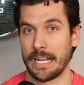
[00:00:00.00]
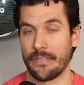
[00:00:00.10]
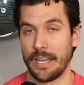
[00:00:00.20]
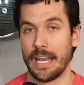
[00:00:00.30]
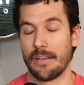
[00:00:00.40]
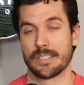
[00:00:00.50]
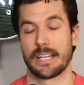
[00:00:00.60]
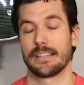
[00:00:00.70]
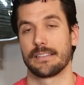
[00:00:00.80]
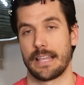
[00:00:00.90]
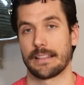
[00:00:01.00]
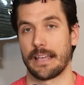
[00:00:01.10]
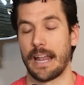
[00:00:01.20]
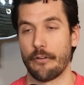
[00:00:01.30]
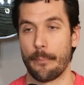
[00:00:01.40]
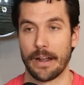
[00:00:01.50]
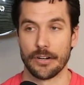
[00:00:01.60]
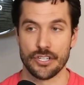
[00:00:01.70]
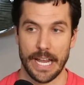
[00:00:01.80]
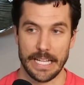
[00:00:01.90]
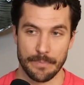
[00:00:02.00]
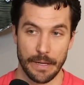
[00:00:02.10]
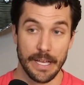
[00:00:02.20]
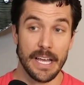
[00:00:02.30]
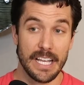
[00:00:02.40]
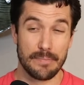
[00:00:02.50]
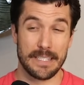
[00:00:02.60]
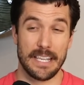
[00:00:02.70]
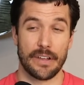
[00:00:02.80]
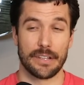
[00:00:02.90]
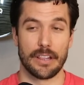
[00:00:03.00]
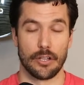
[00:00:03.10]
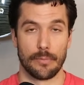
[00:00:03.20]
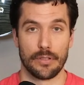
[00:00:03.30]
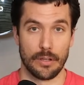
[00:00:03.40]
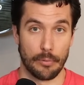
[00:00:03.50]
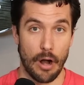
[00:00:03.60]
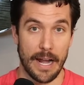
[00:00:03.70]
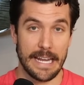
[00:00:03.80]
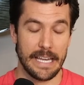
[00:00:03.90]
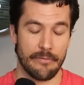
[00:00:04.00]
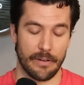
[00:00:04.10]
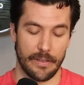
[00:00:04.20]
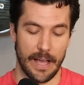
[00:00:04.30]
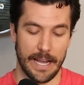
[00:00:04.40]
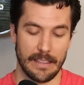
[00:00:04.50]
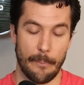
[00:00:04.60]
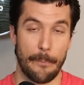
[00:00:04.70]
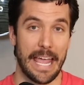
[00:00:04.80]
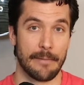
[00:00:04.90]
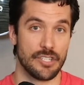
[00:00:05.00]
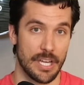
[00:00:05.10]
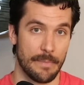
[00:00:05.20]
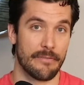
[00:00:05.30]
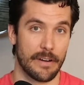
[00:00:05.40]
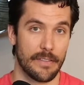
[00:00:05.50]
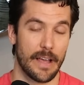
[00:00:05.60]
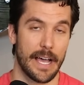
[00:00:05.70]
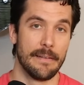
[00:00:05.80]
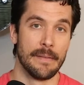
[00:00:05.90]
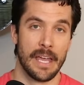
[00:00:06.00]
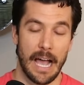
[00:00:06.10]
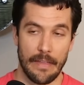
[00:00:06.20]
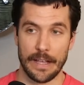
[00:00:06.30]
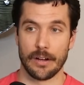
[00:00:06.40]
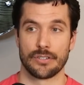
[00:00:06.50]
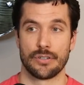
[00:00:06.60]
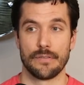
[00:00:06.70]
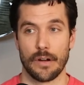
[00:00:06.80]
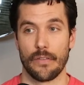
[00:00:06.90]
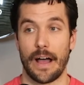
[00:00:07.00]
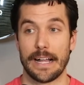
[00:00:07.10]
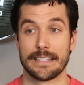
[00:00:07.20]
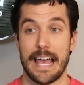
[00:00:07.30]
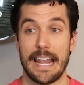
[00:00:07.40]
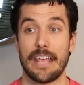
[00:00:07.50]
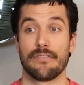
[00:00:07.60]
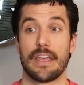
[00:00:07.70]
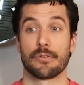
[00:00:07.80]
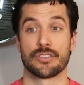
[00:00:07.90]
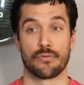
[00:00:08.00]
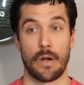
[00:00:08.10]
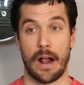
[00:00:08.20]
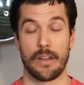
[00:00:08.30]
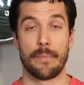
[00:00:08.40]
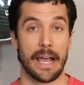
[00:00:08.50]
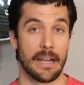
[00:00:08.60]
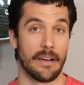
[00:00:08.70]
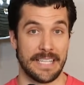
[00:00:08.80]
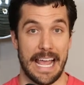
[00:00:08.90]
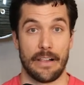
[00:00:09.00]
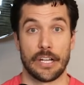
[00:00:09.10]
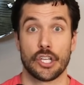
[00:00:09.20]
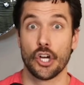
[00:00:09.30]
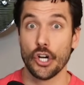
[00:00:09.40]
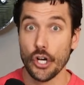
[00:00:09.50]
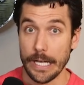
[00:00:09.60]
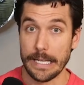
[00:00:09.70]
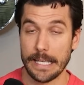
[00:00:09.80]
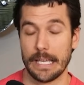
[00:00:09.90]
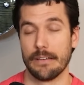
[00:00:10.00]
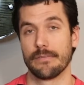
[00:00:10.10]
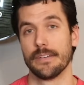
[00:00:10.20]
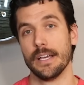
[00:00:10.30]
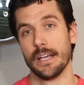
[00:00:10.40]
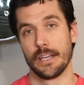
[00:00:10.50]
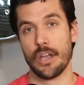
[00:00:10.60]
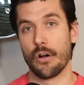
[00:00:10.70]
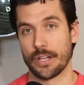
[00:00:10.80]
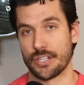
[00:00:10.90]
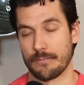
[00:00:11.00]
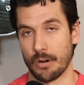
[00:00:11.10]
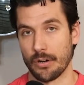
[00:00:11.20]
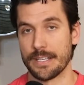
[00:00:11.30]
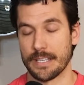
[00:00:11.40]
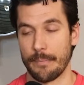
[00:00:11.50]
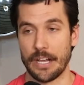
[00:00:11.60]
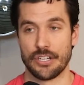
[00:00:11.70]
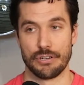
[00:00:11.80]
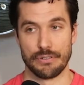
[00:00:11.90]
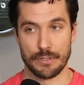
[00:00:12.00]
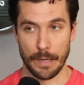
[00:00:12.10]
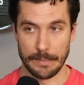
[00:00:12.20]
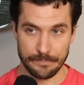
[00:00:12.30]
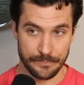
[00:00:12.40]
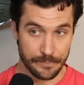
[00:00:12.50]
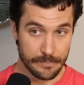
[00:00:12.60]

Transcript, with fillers: and Anthony Davis, I think they'd have a better chance. But specifically the LeBron AD front line and the Bam Jimmy front line, I think are two front lines that if they were surrounded by enough talent could give Jokic and Murray some issues. But